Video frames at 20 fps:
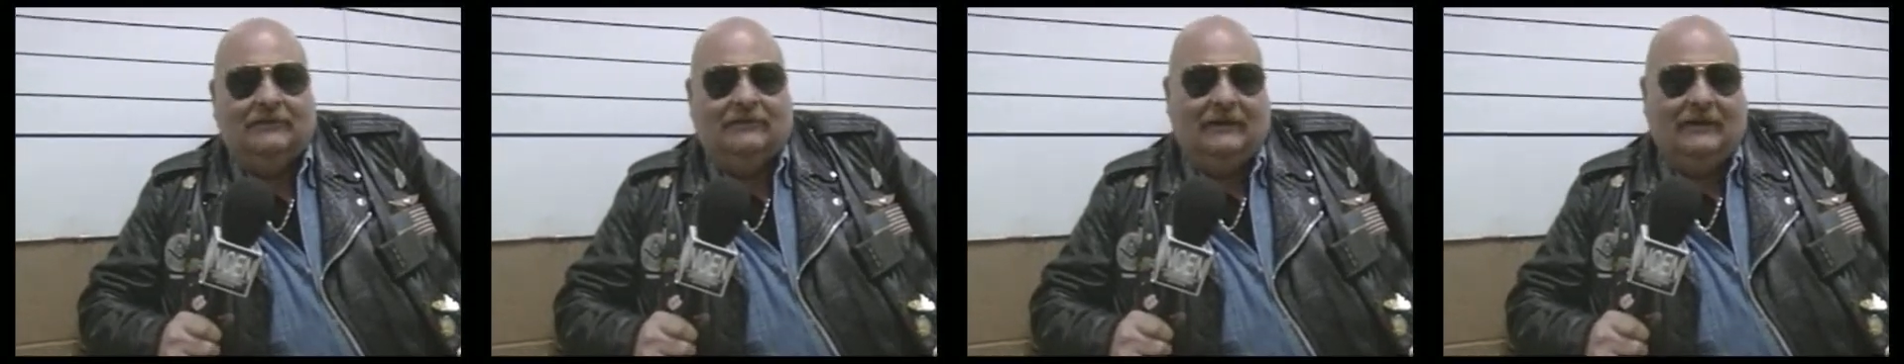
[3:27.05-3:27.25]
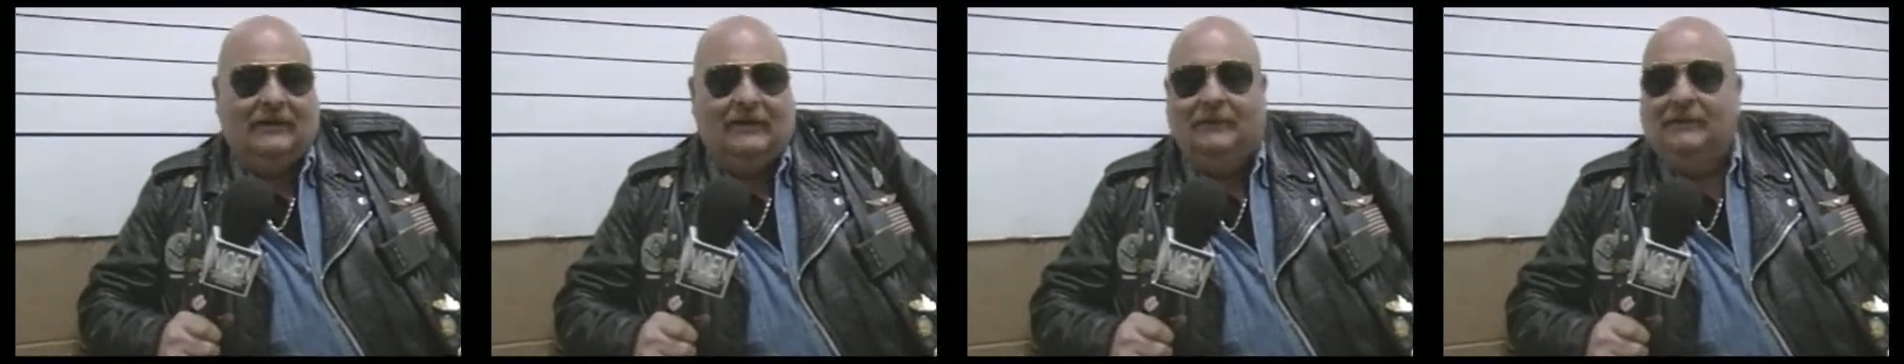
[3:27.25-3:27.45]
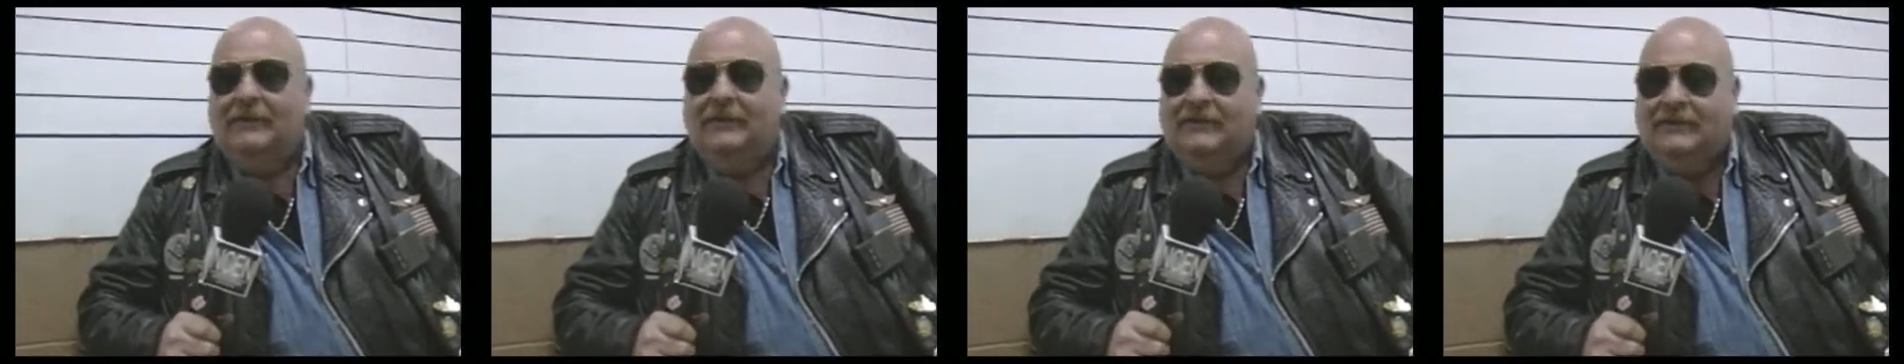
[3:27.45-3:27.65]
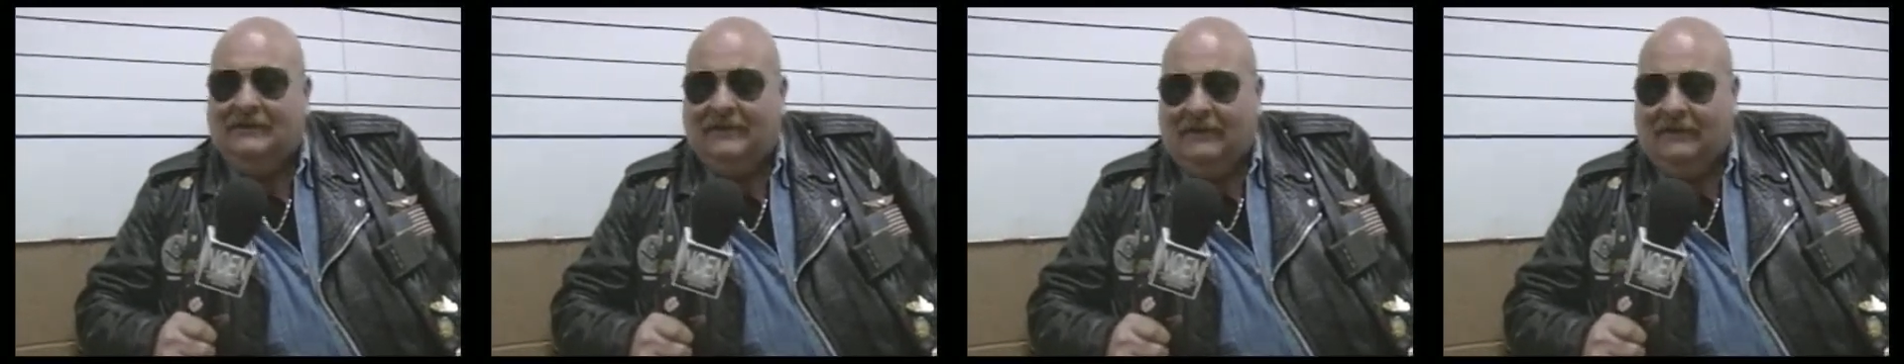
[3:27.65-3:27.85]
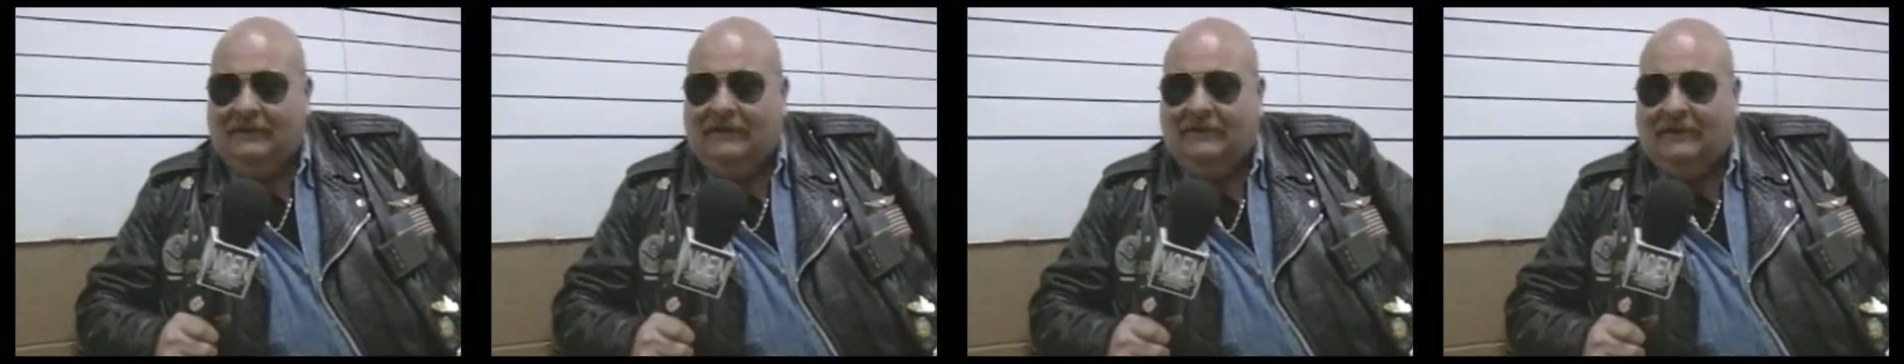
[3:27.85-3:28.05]
front of the place
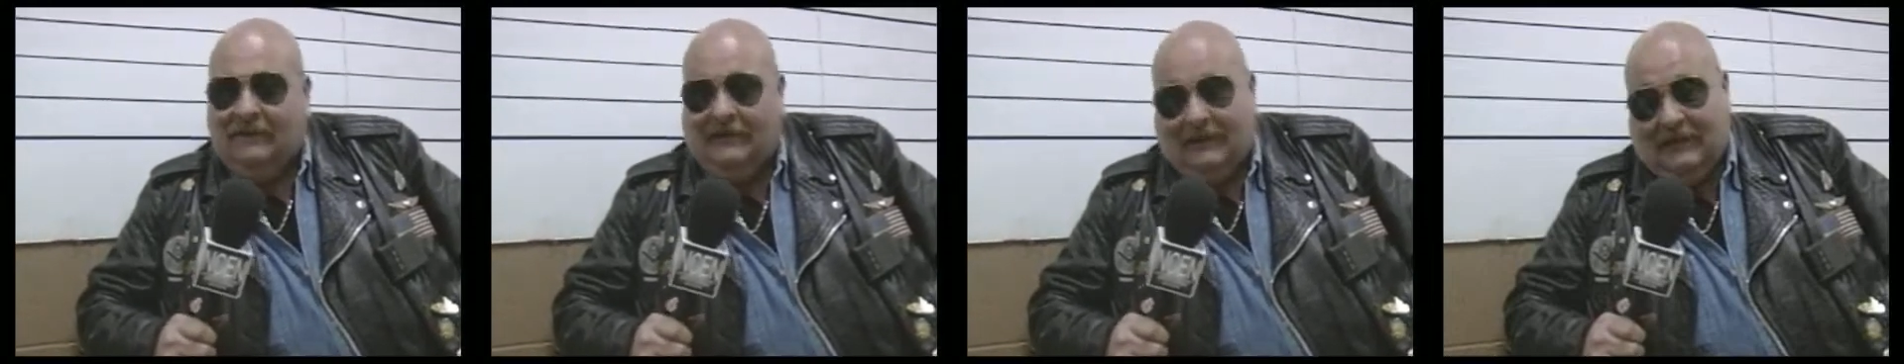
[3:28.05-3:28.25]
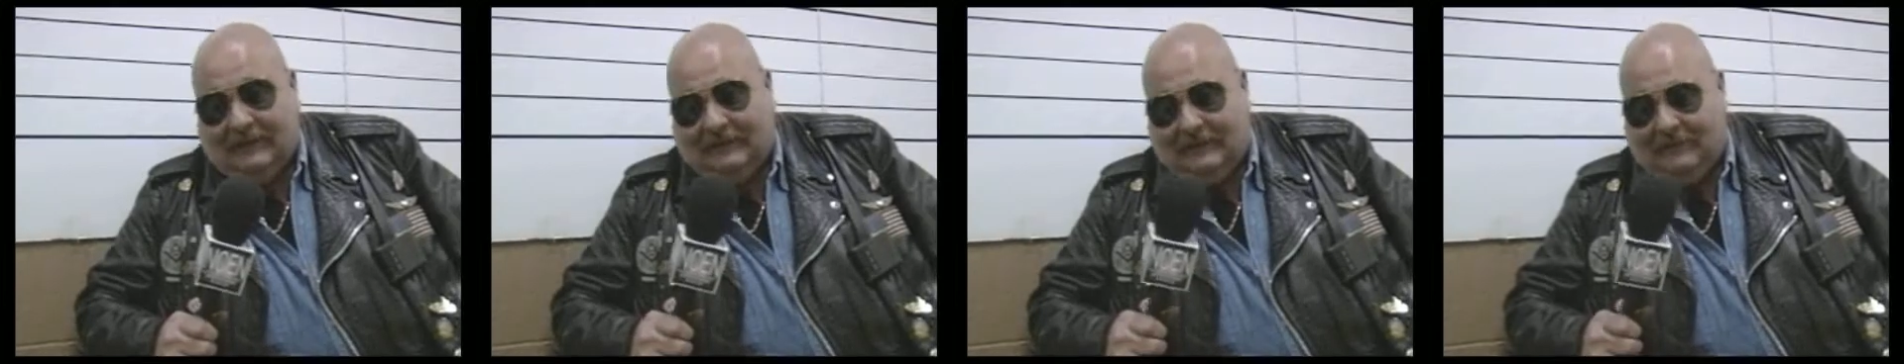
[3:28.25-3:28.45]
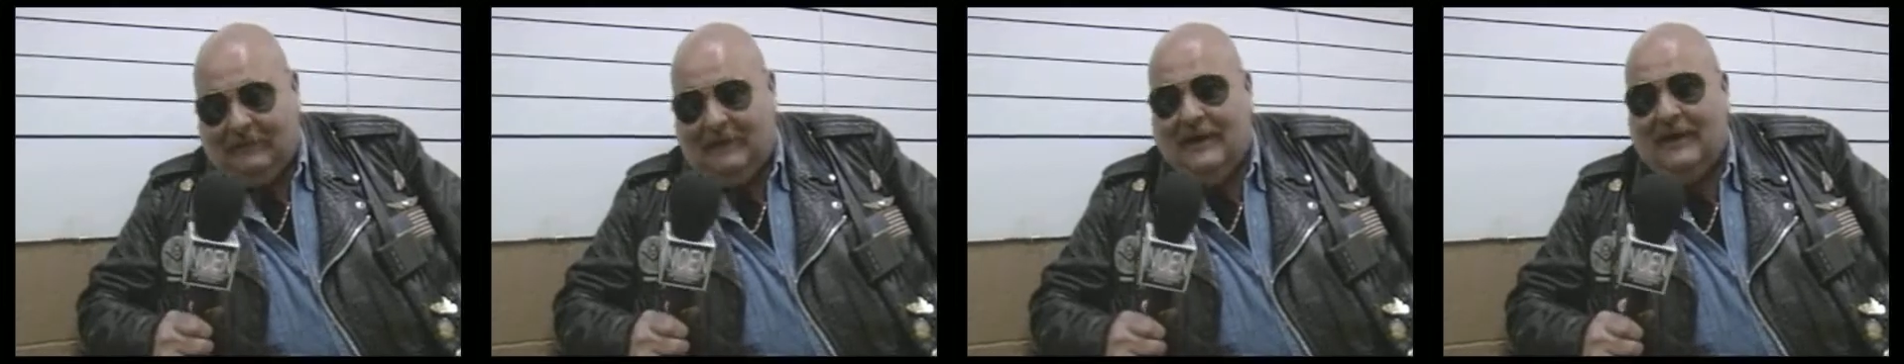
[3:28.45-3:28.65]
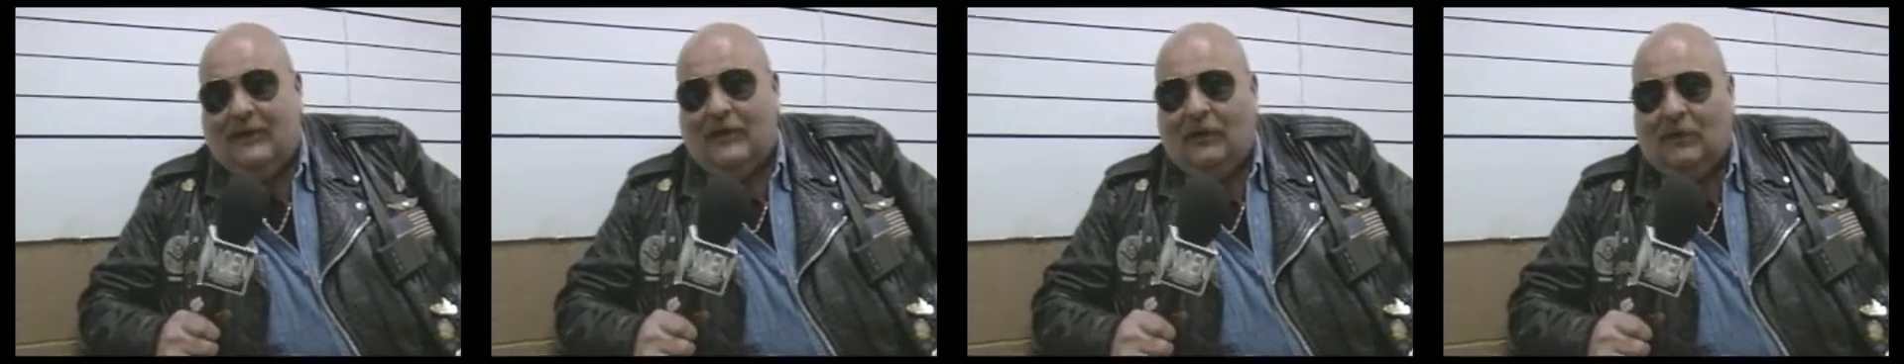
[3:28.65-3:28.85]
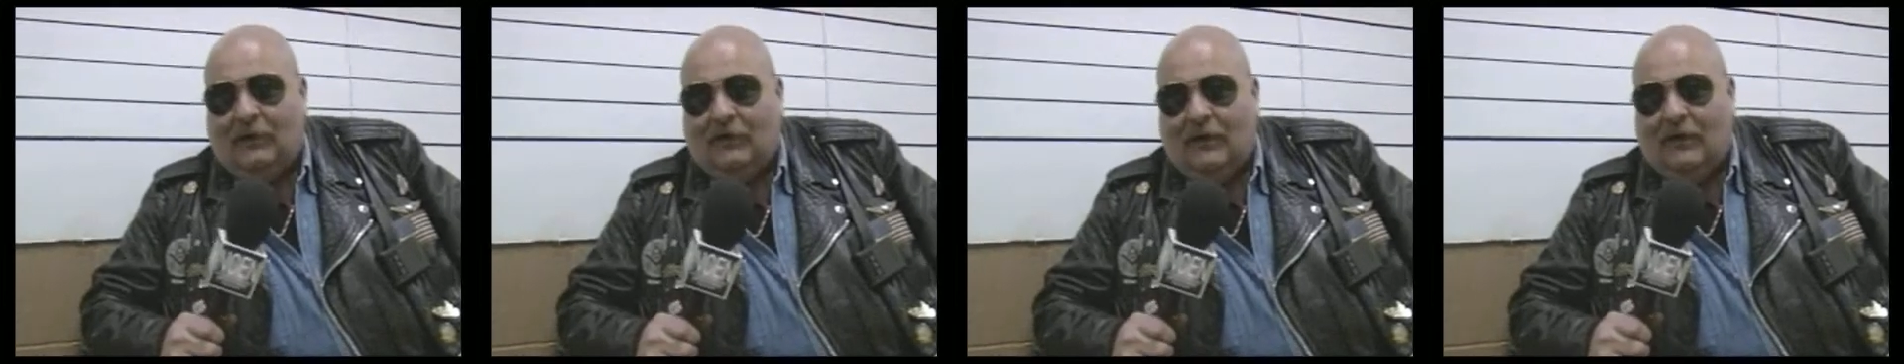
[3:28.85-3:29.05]
started looking like
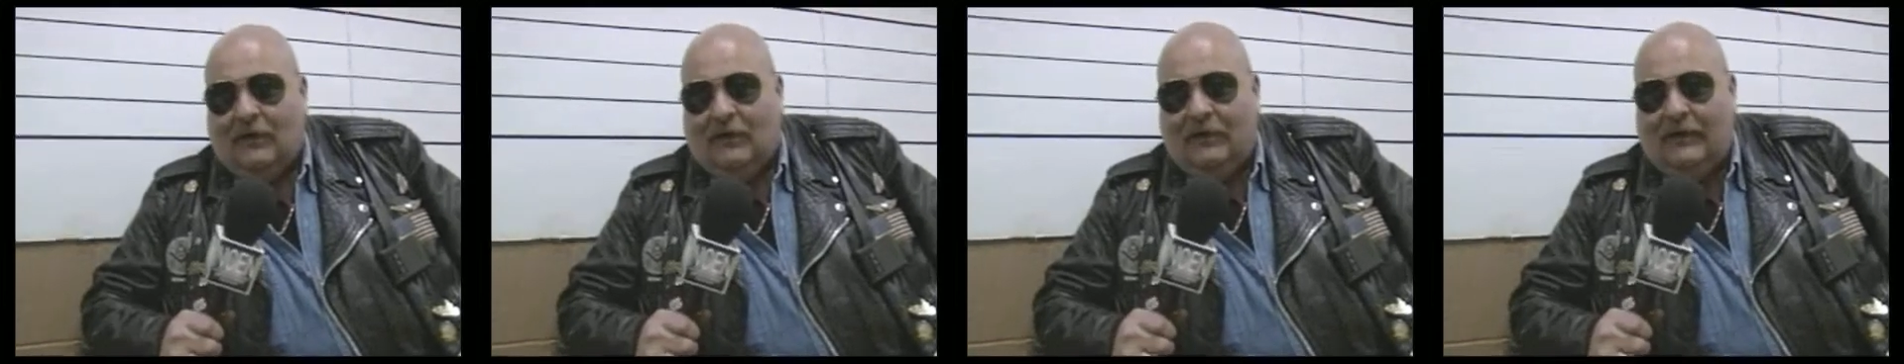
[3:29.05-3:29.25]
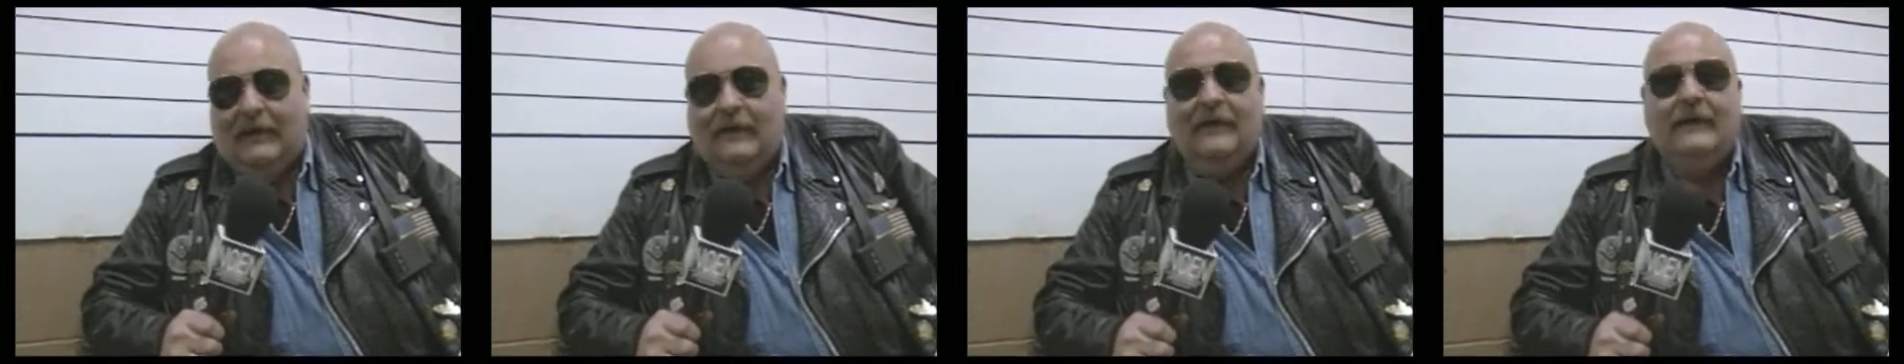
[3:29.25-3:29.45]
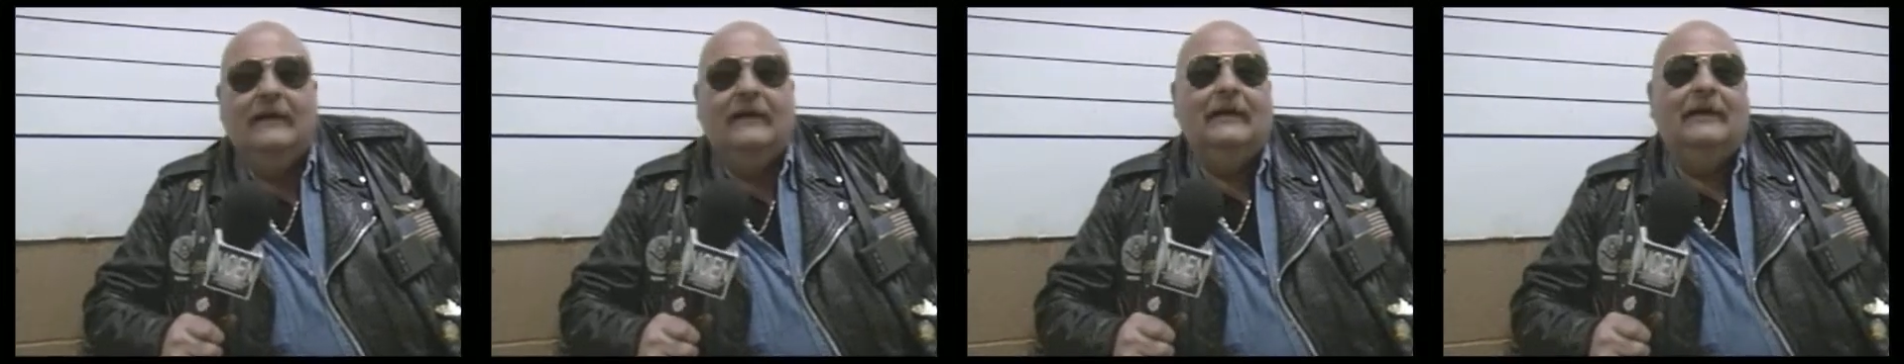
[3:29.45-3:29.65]
Tobacco Road.